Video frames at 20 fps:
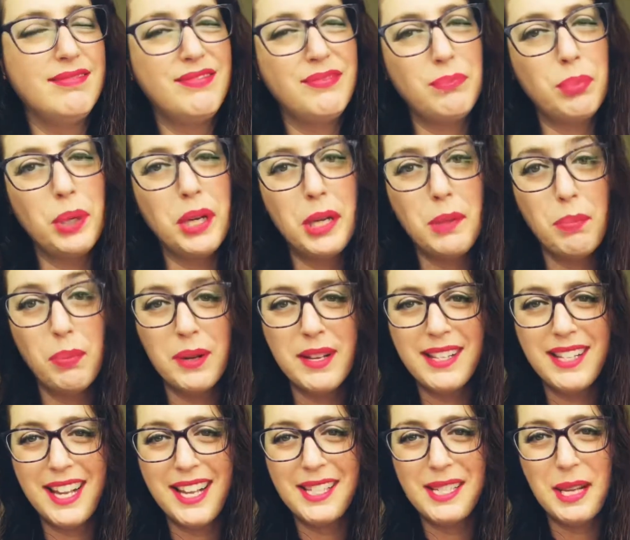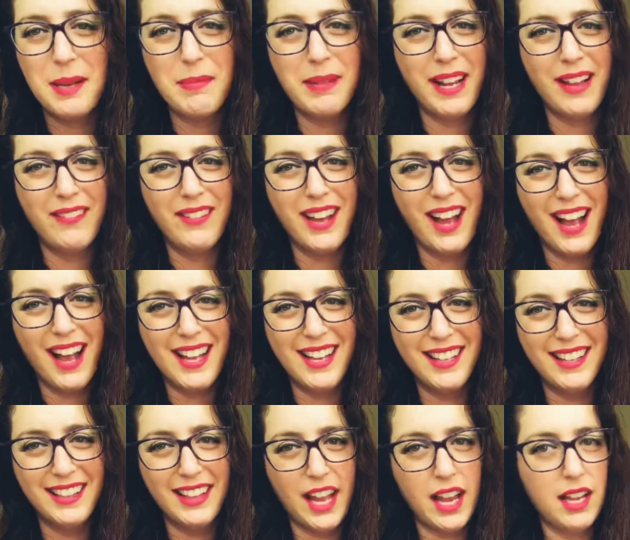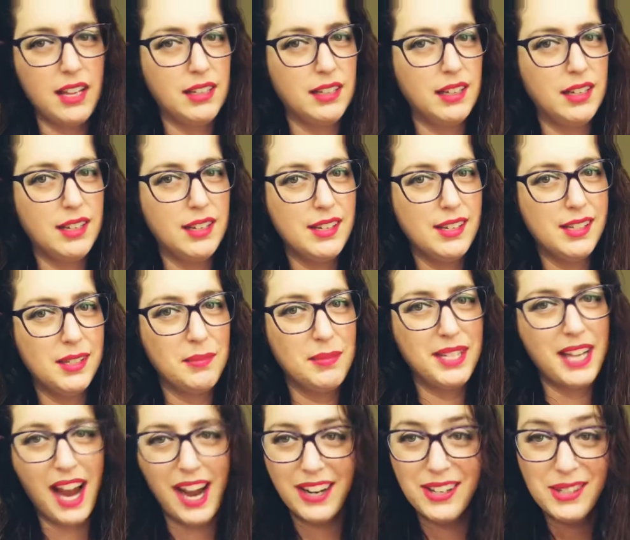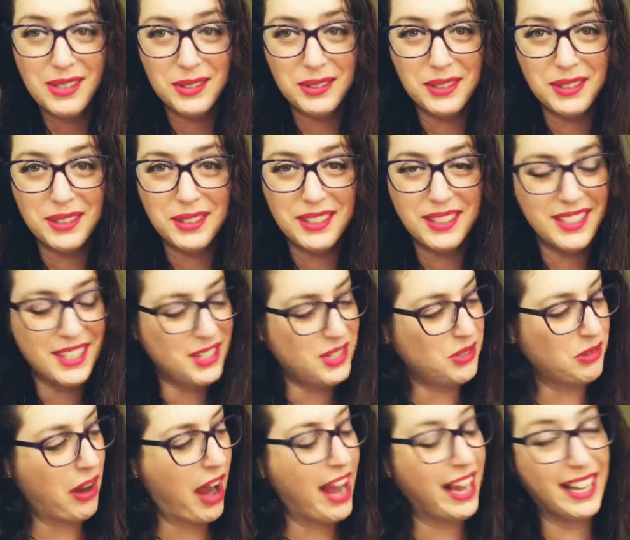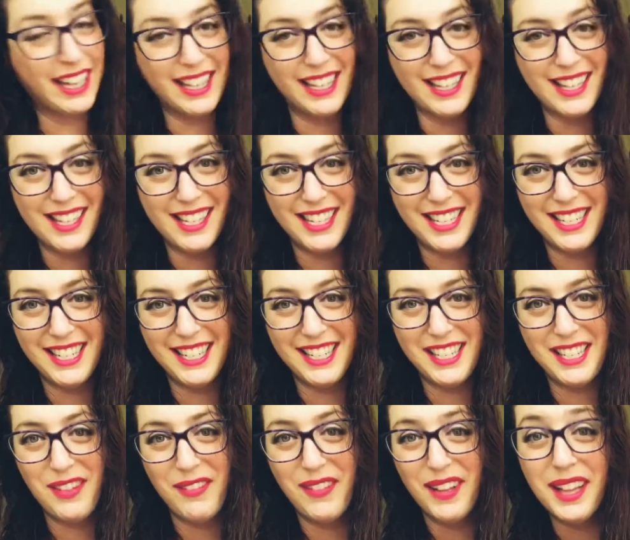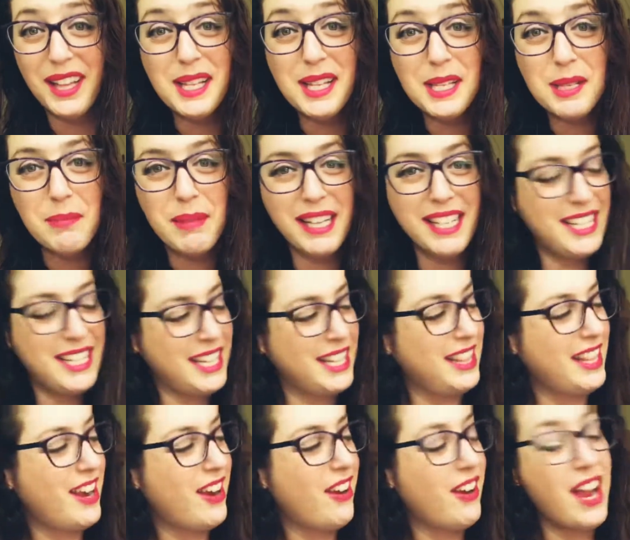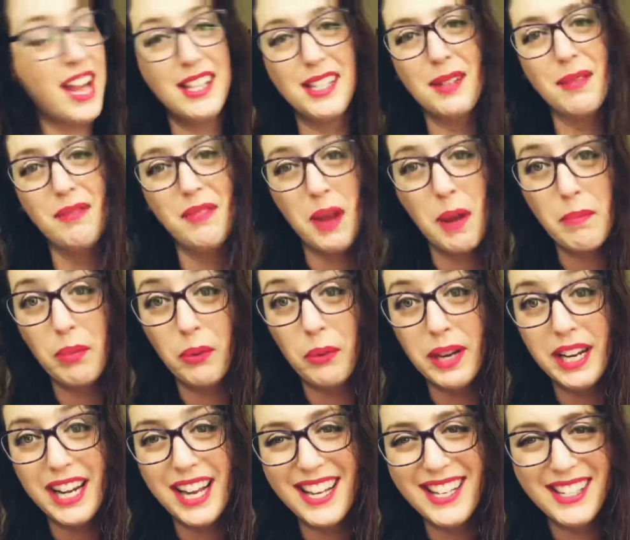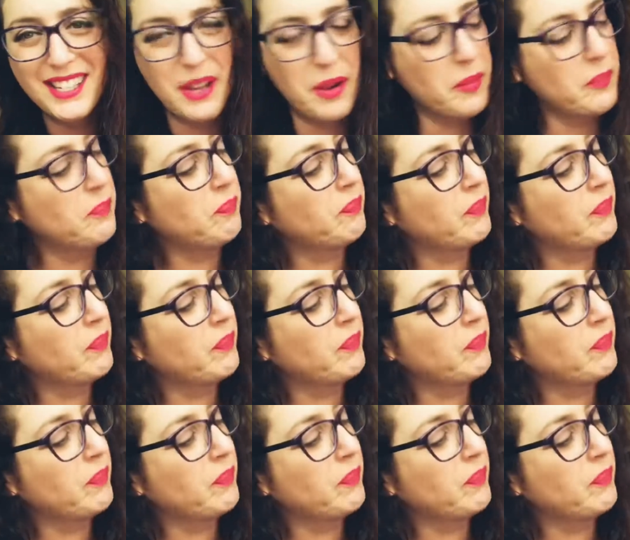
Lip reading: pretty princessy, but I've got like some dinosaurs and dragons and Disney villains mixed in there and some Vampirina. So,